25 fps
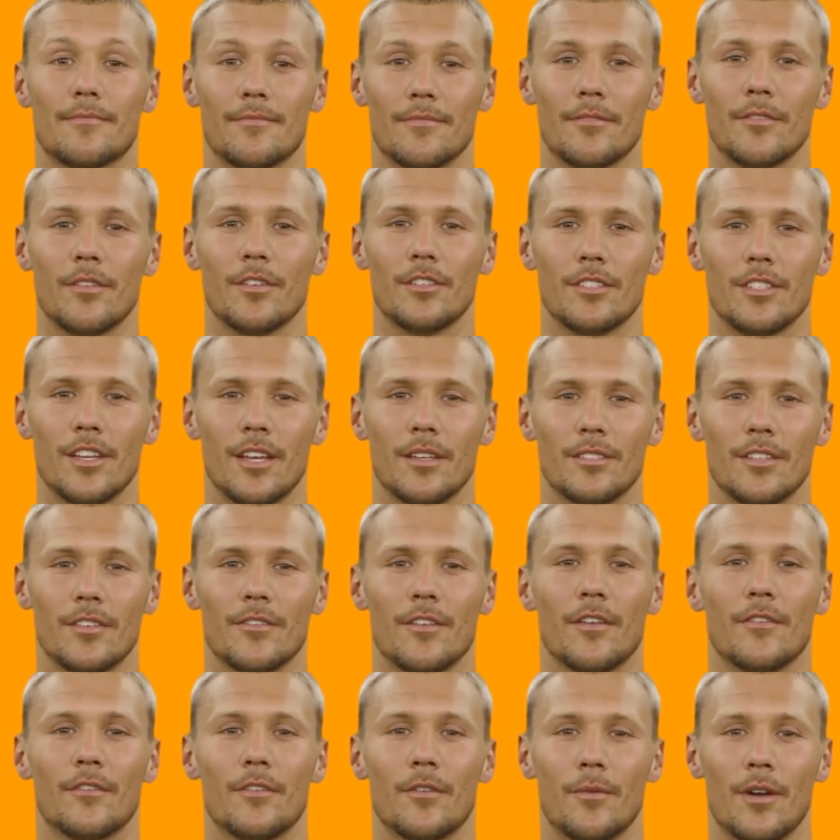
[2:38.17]
Prescriptive
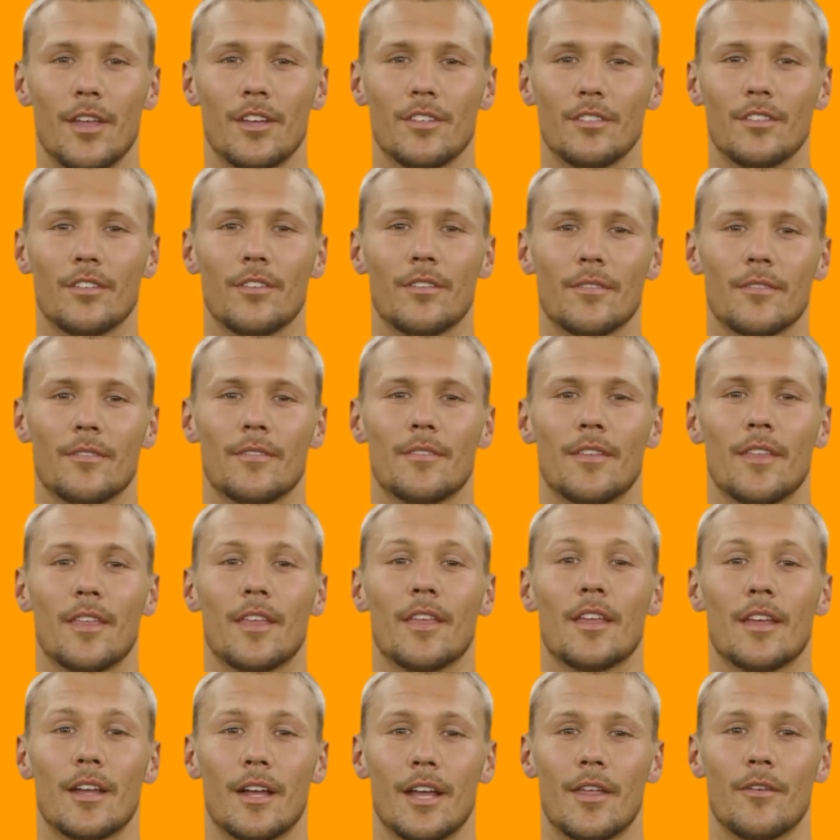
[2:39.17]
information,
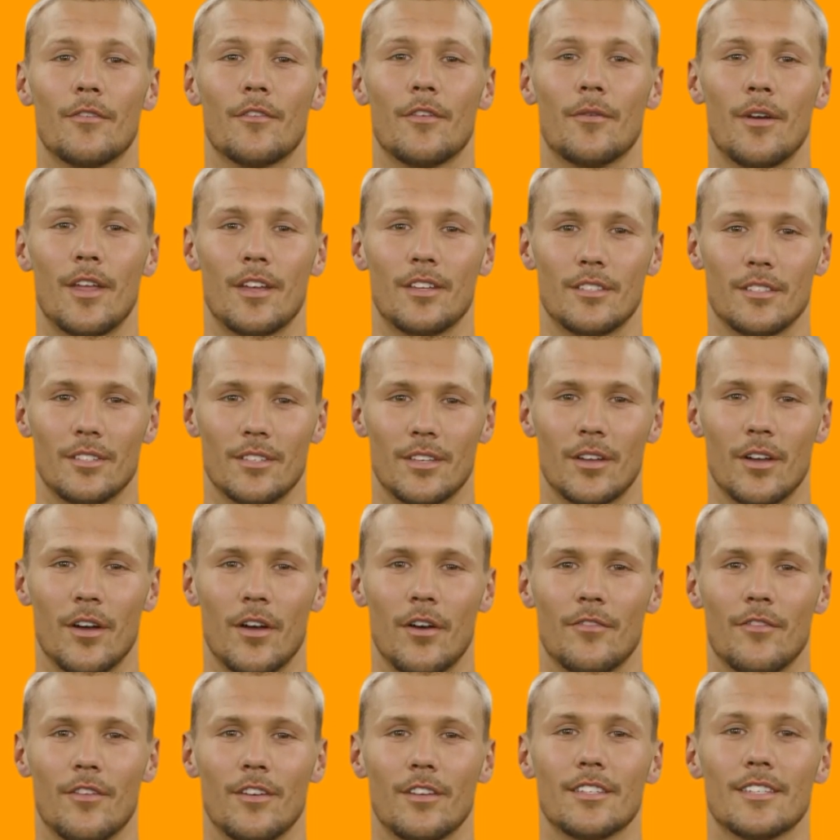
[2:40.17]
information that
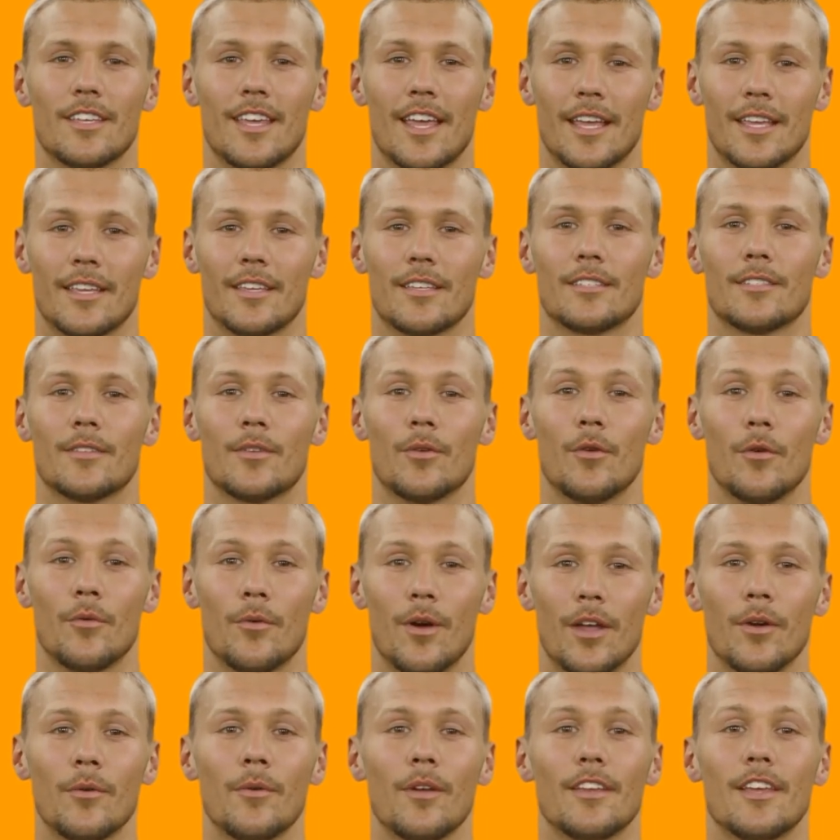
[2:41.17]
offers guidance or
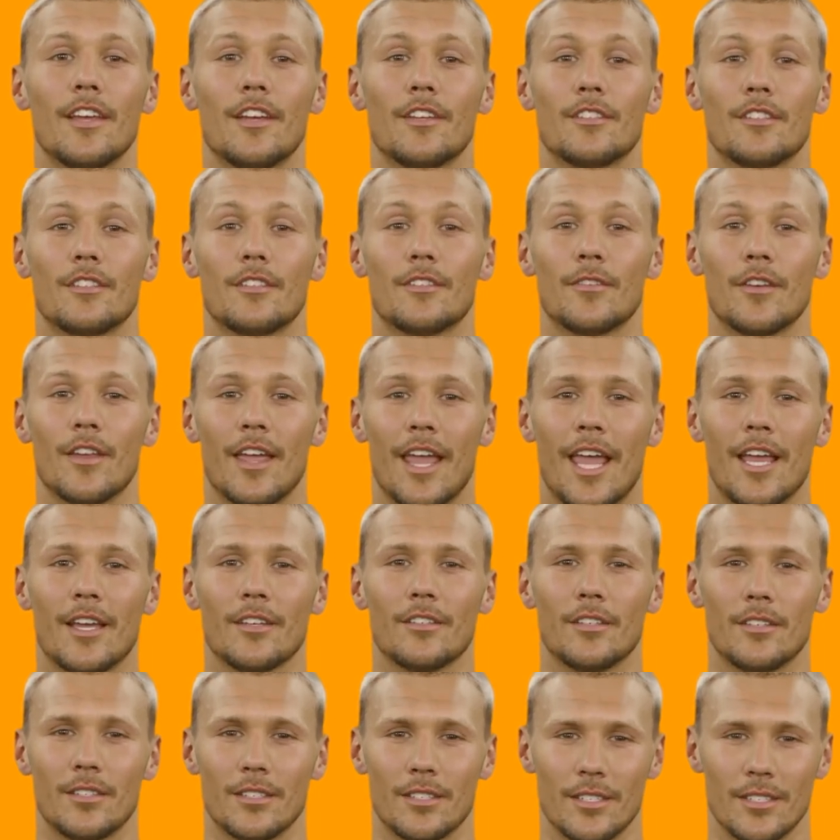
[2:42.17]
recommendations for
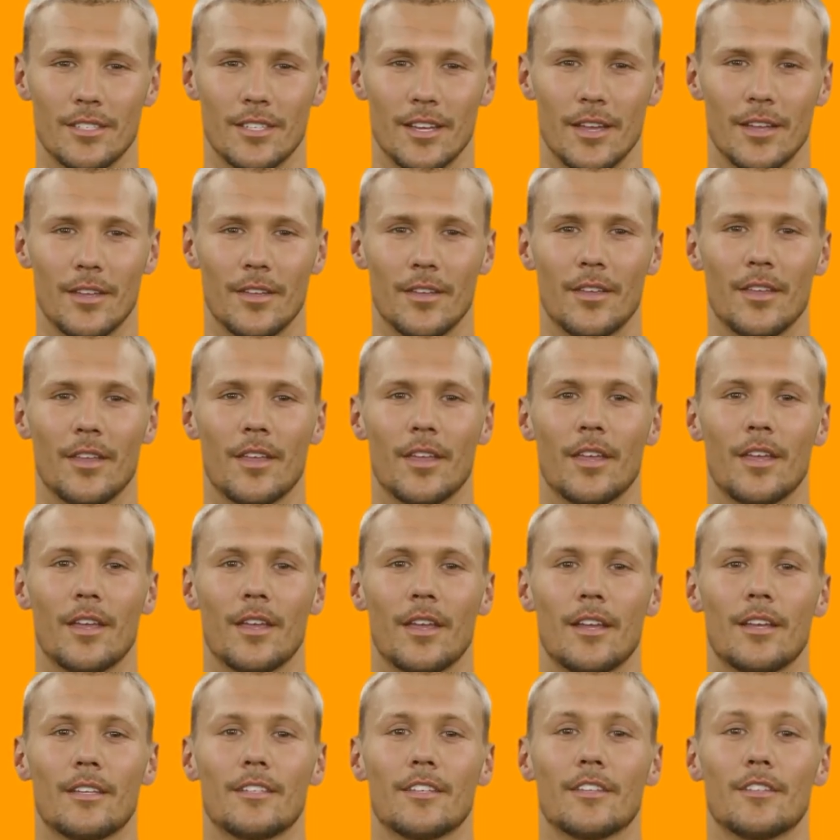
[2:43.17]
actions to take,
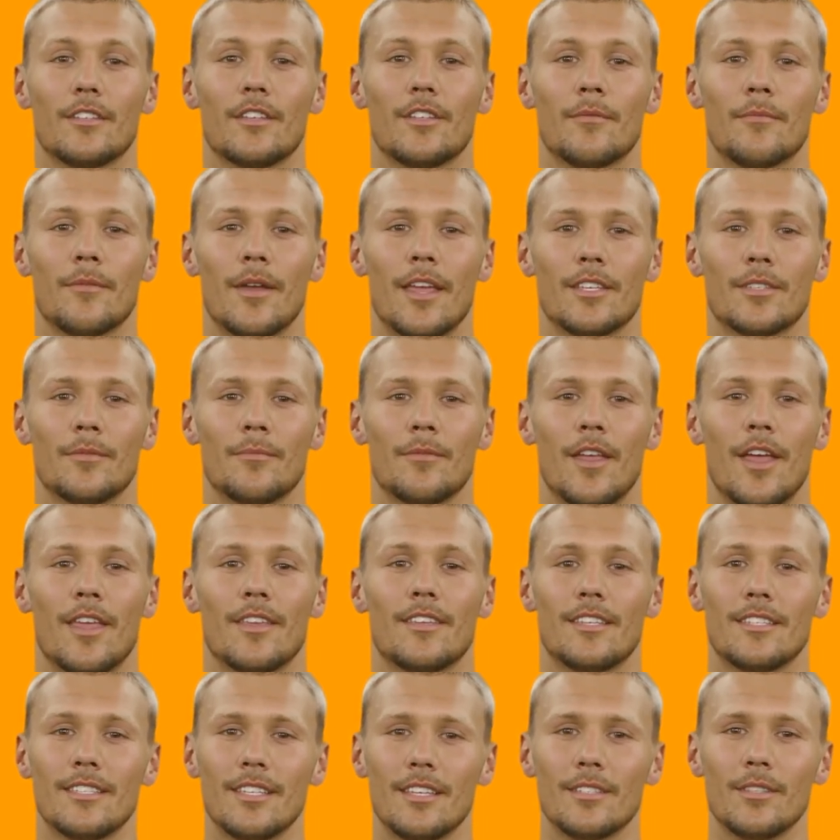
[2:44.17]
such as best
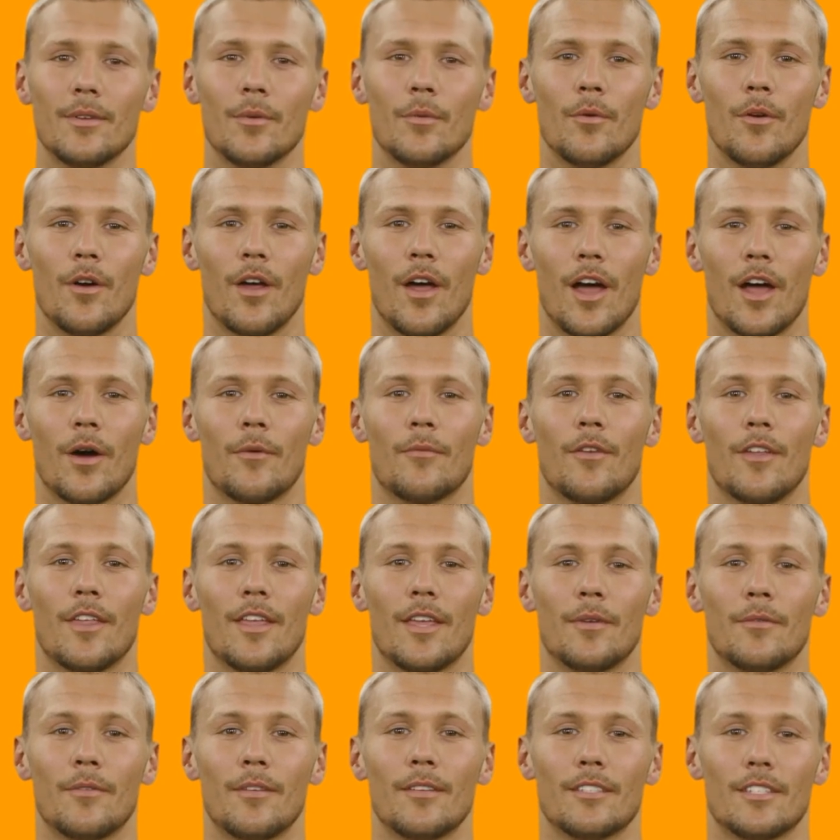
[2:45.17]
practices or
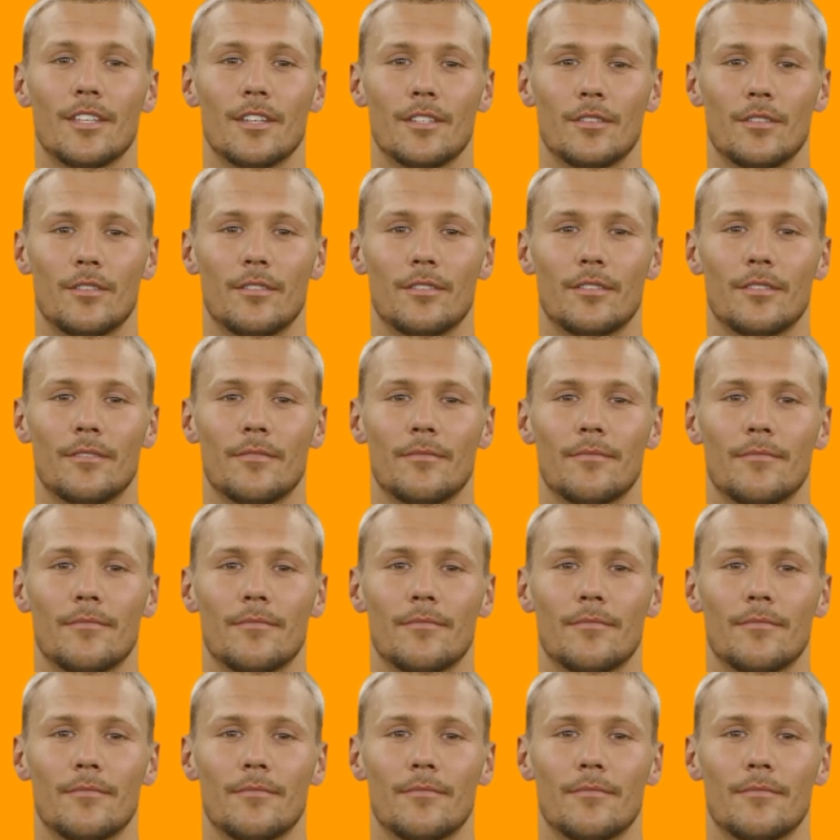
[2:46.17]
operating procedures.